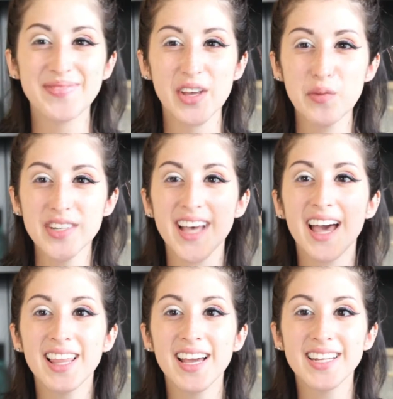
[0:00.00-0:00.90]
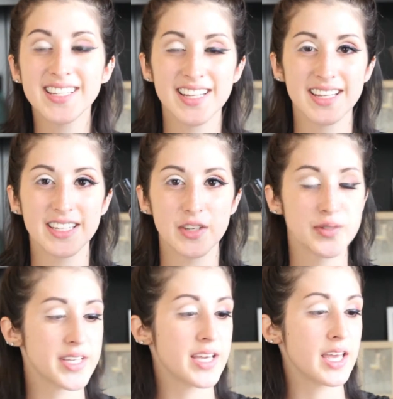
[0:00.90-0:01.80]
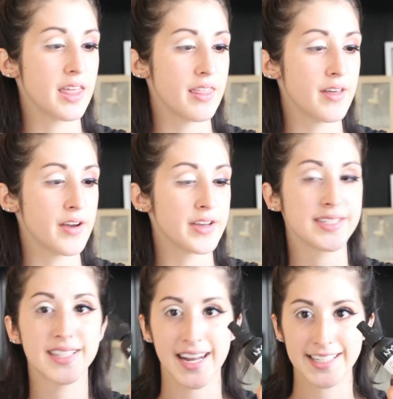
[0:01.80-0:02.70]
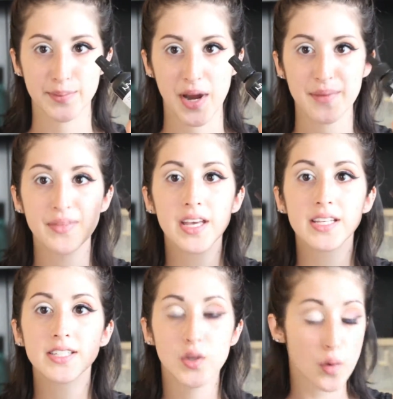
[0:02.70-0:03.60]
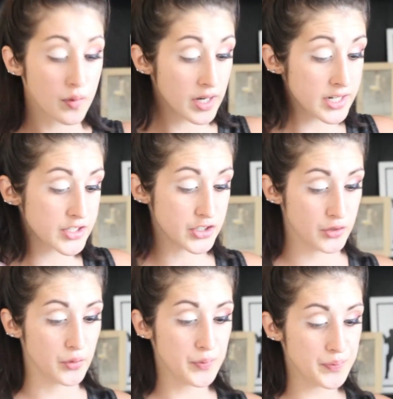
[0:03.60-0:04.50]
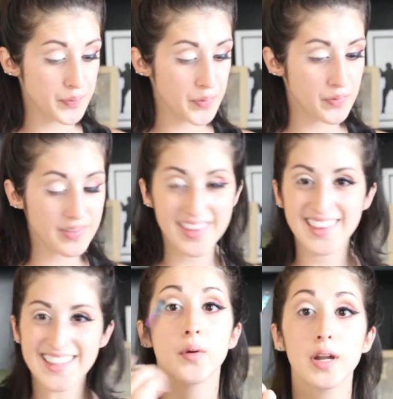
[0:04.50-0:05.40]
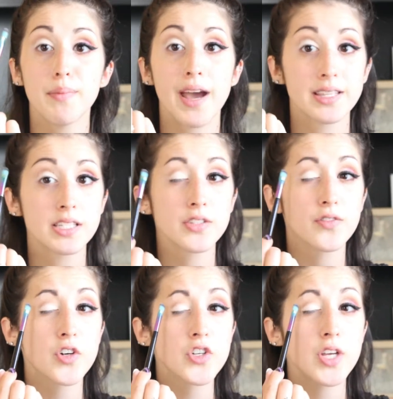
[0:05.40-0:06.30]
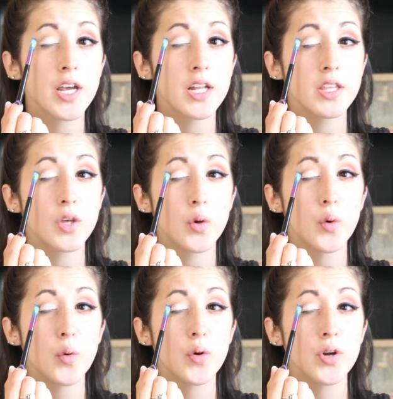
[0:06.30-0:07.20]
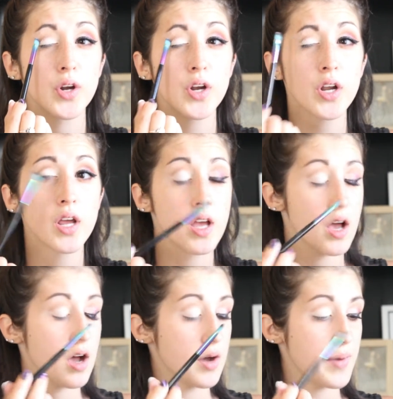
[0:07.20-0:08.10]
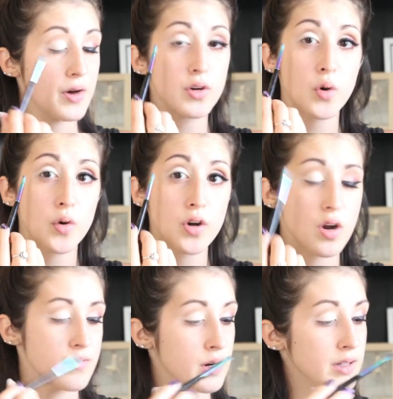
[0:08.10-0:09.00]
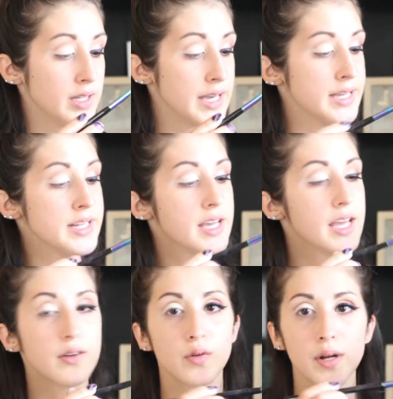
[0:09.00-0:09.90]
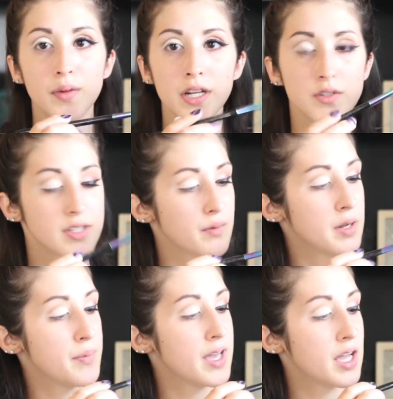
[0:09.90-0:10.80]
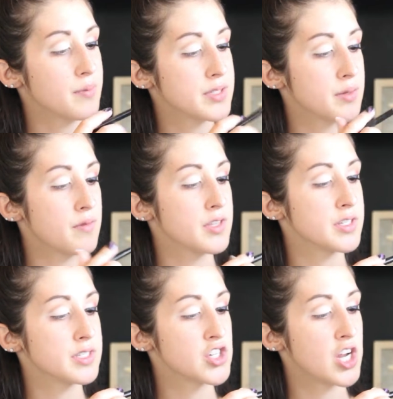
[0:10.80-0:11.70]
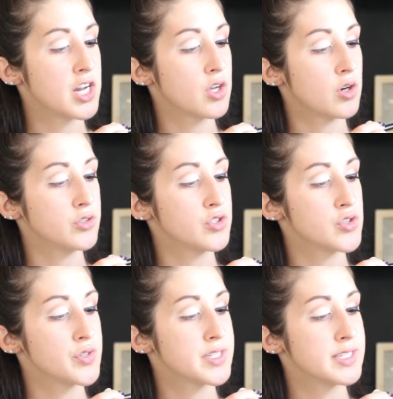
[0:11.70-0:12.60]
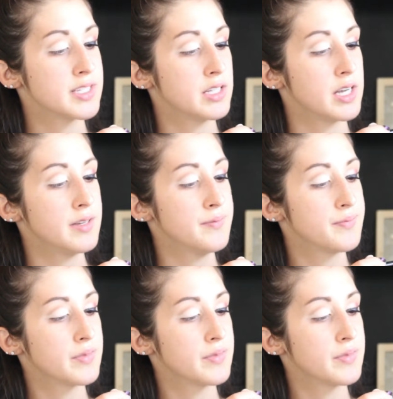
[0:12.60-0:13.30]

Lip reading: liked using the setting spray. So what we're going to do, we're going to pack this first shade in the corner, outer corner of our lid. What I'm going to do is I'm going to pick up some of this shade called Drusilla